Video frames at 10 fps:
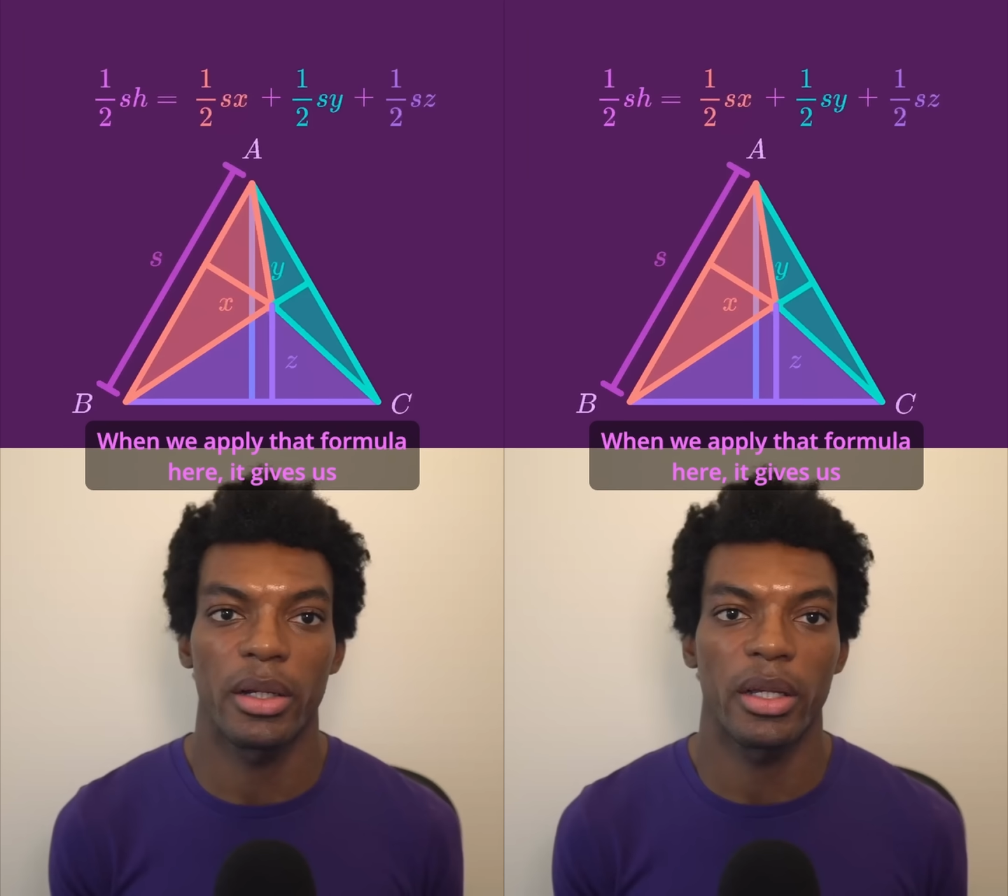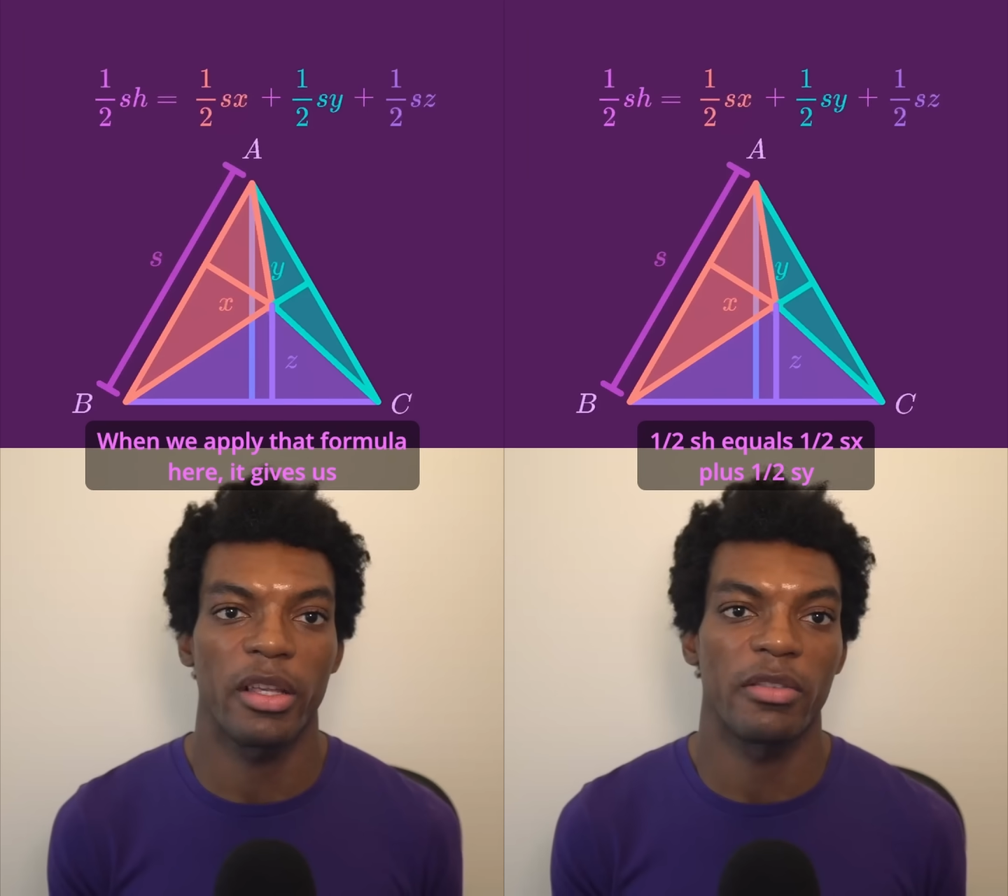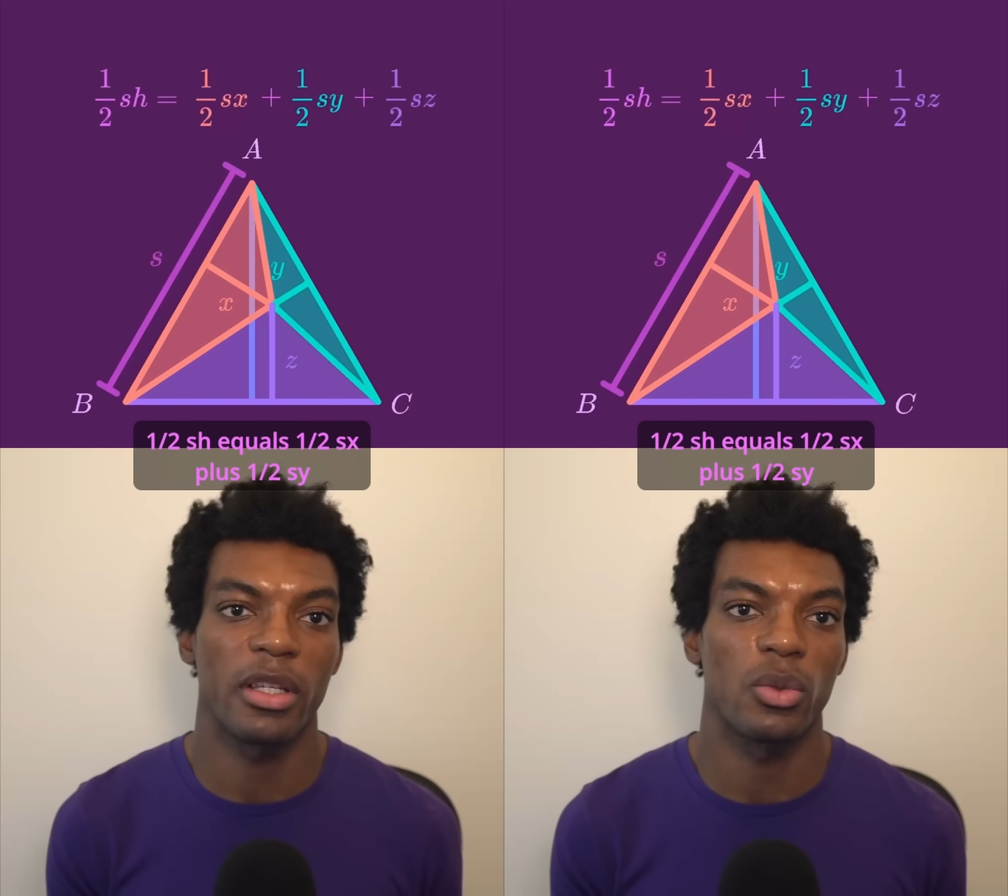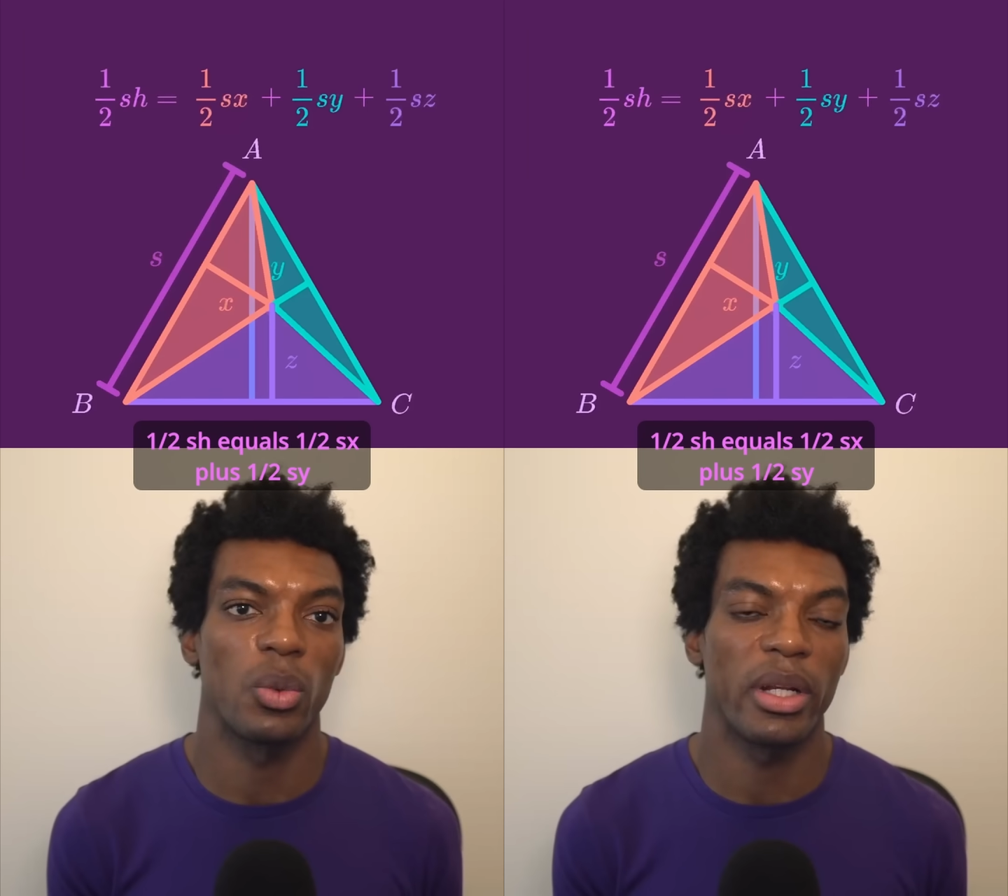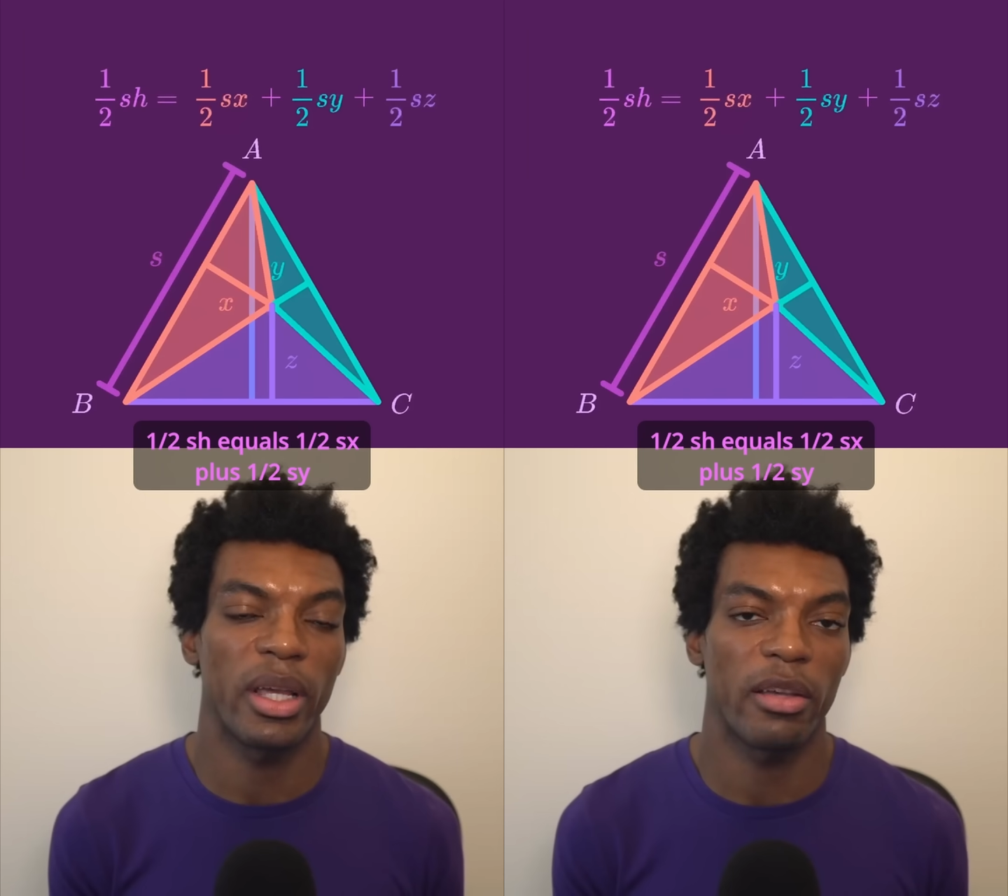it gives us
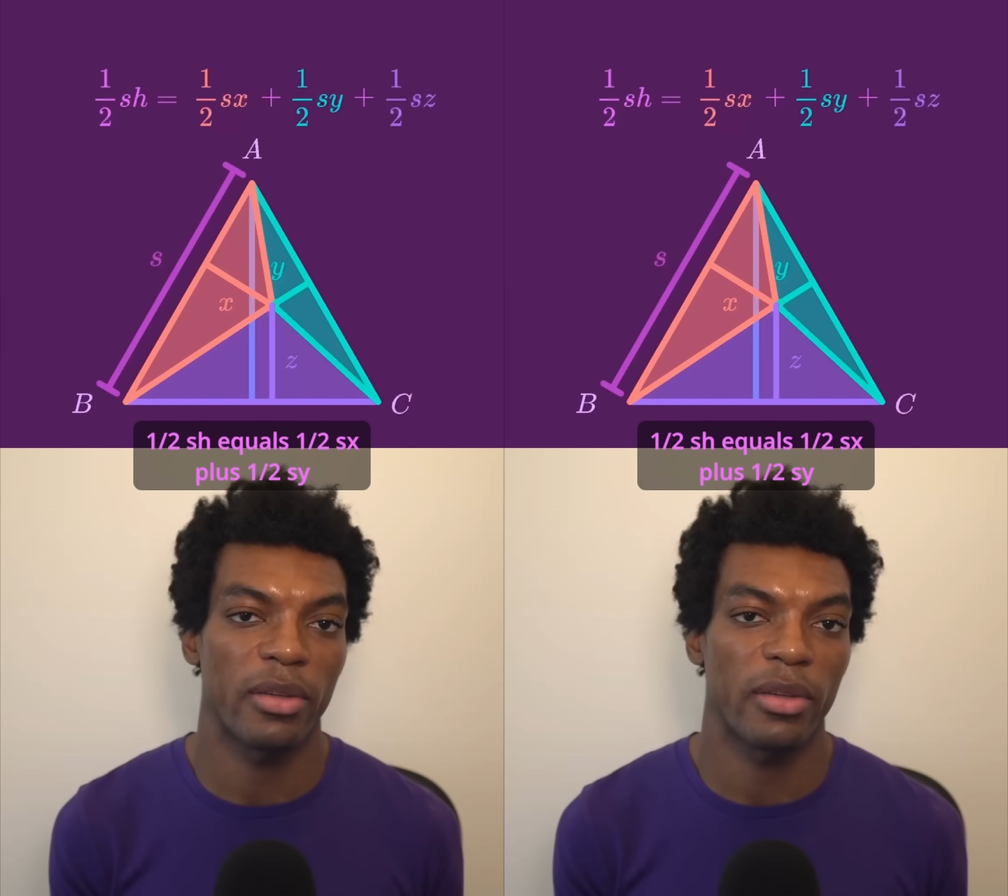1/2